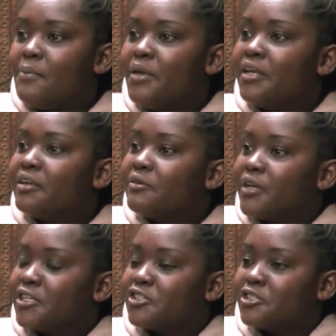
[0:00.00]
being in
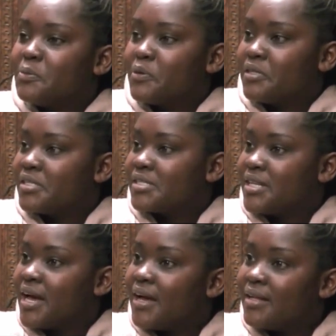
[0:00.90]
relationship with these
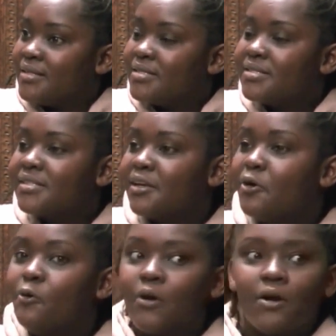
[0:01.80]
nuns,
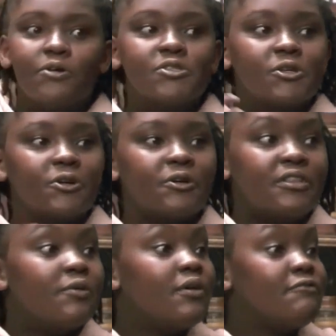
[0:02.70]
who were also,
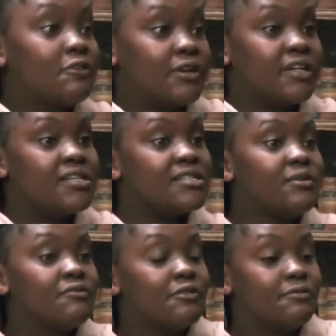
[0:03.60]
they were foreigners, they
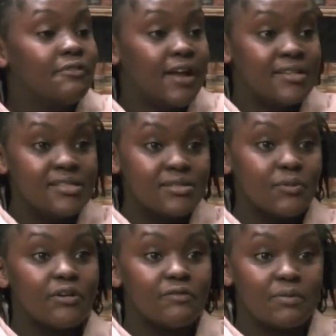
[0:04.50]
were from France.
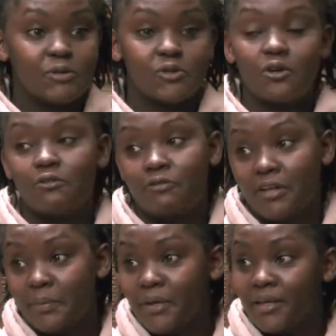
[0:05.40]
One of them was called
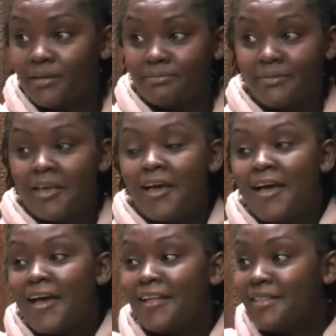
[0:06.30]
Philippine,
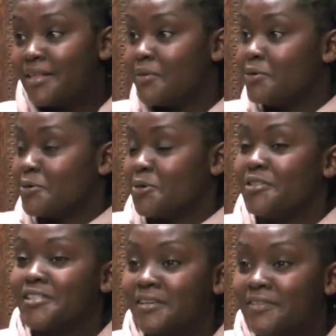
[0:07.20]
and the other one was
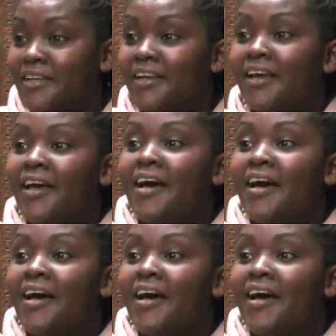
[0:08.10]
called Stephanie.